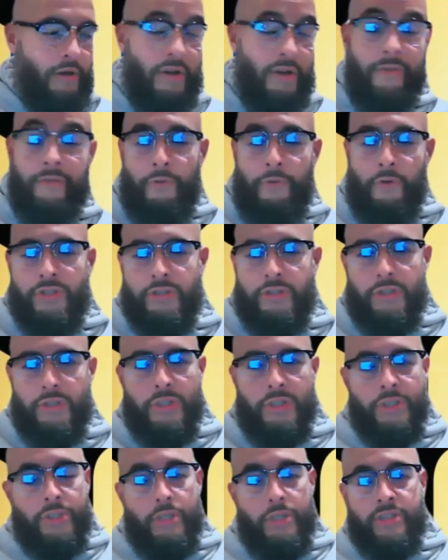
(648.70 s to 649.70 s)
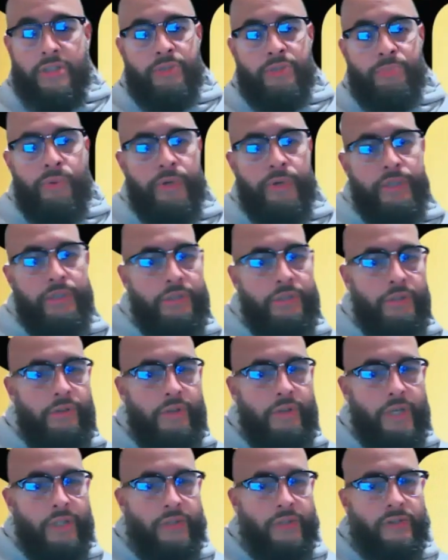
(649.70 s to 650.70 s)
Unfortunately, at this point,
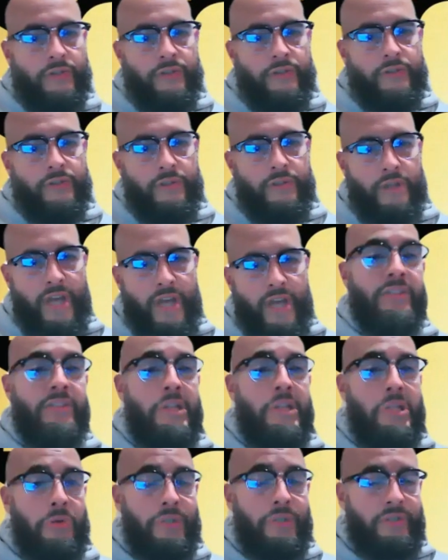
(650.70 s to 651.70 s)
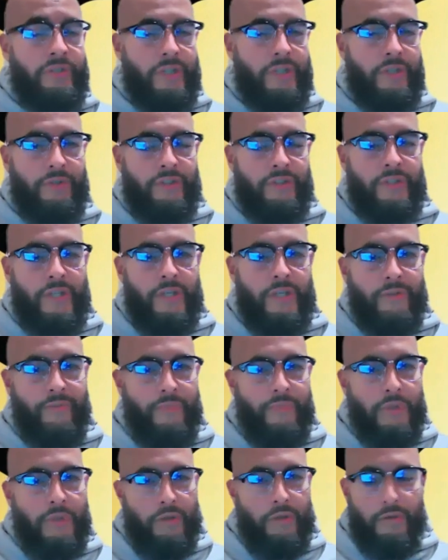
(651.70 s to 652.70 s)
that's at its lowest, I would say.
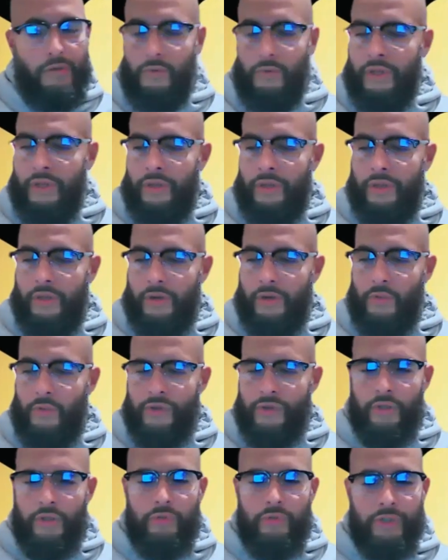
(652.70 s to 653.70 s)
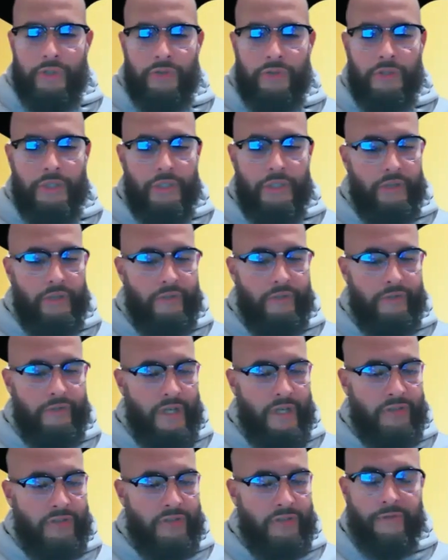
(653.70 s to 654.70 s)
With the dwindling of
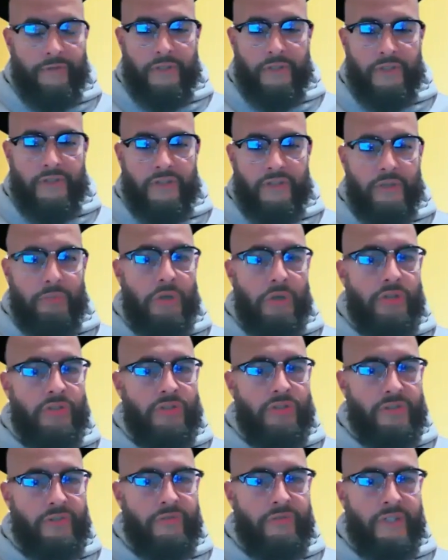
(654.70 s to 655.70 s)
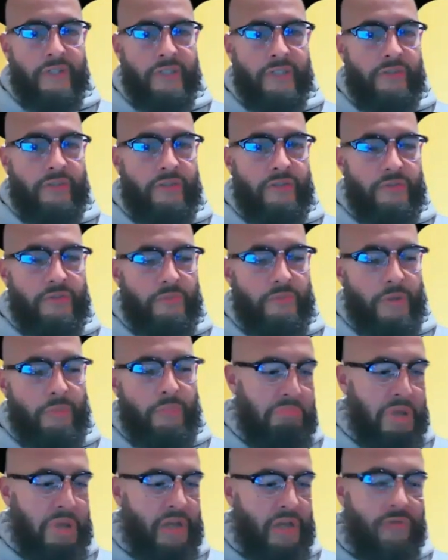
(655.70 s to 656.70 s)
ESSER funds and emergency funds,
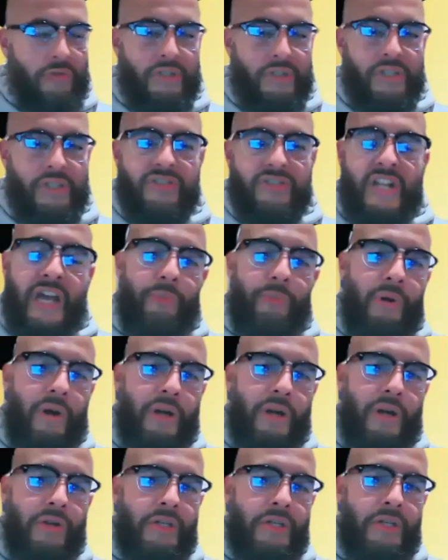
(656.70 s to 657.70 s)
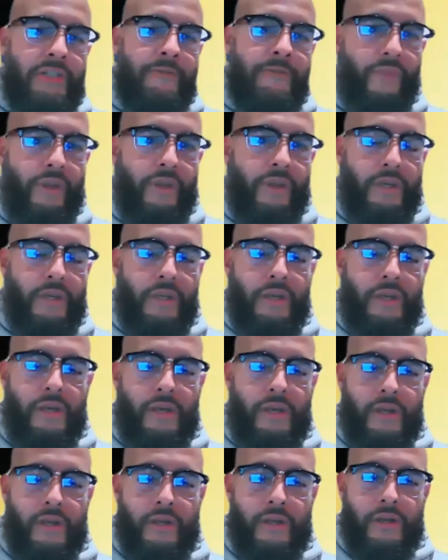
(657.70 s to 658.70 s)
equity is not a priority.
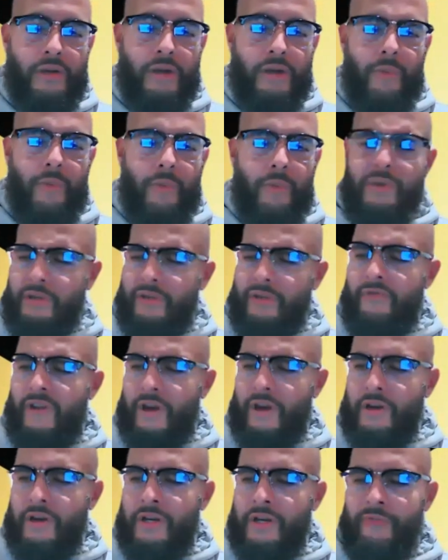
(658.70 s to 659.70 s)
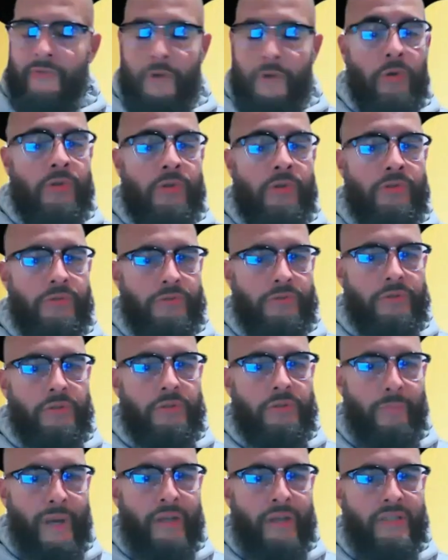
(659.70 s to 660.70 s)
And I'm being very vocal
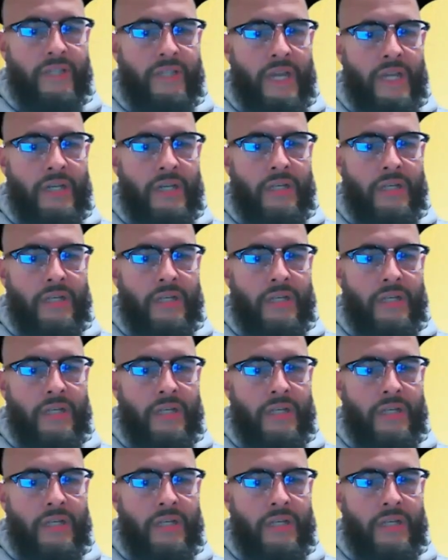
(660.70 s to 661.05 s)
about that.